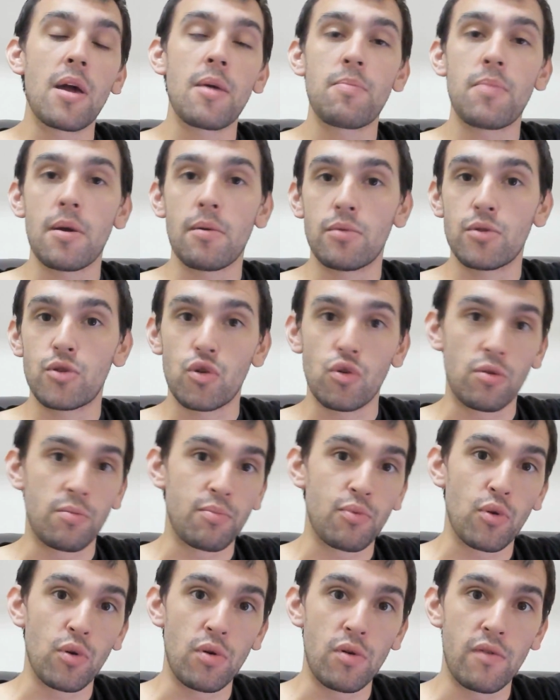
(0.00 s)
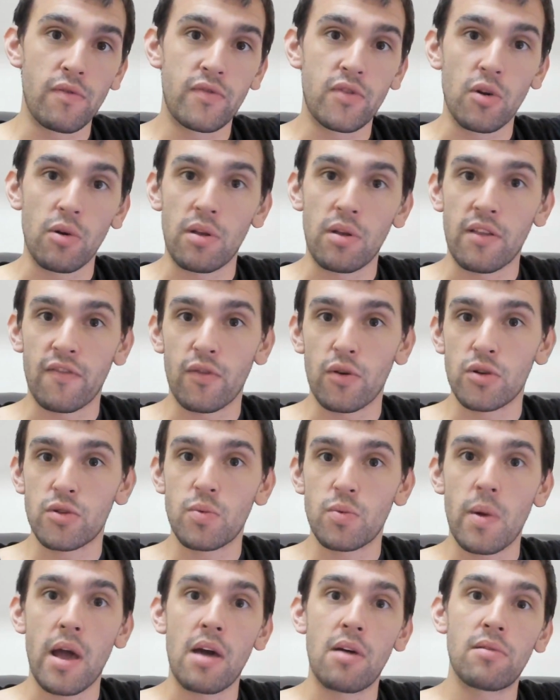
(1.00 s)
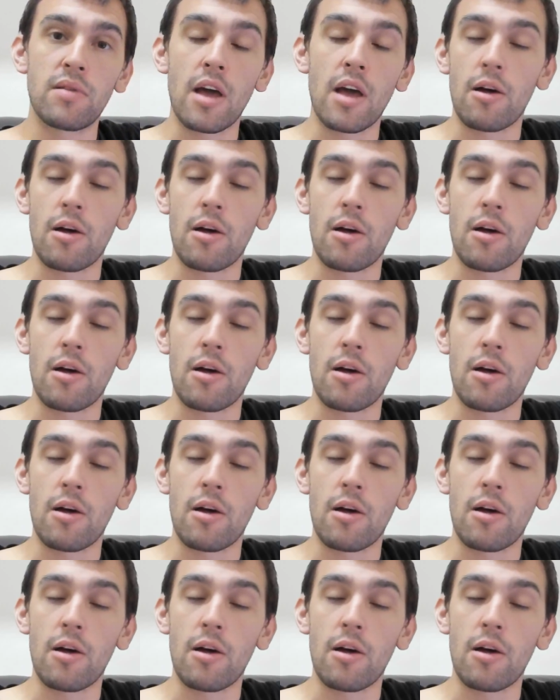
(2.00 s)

might be able to improve during the first round.